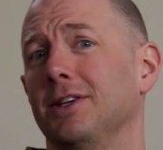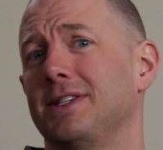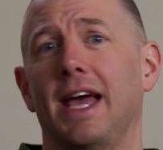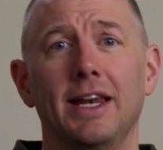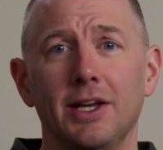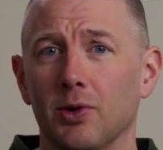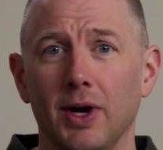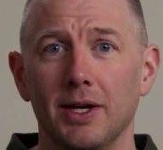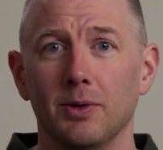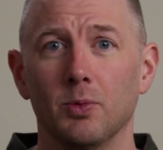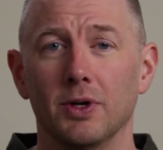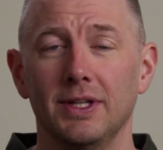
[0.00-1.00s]
tenant
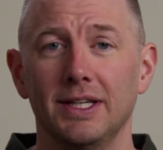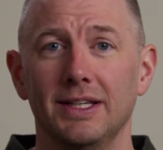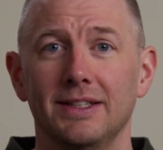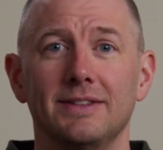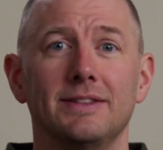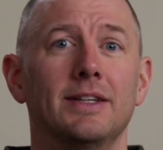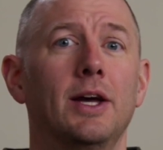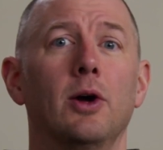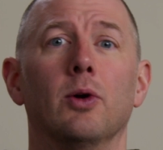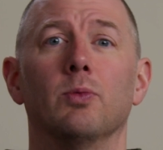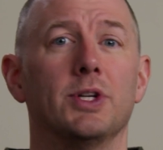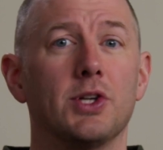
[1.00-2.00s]
creditworthiness,
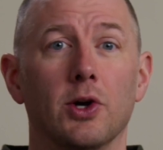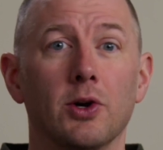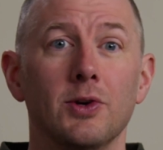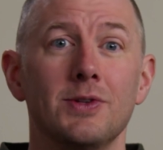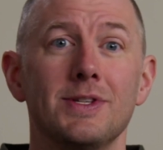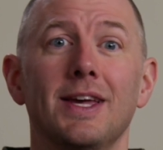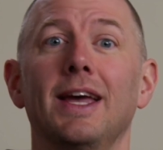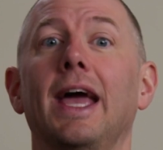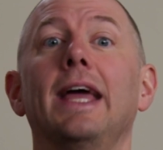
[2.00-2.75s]
returns,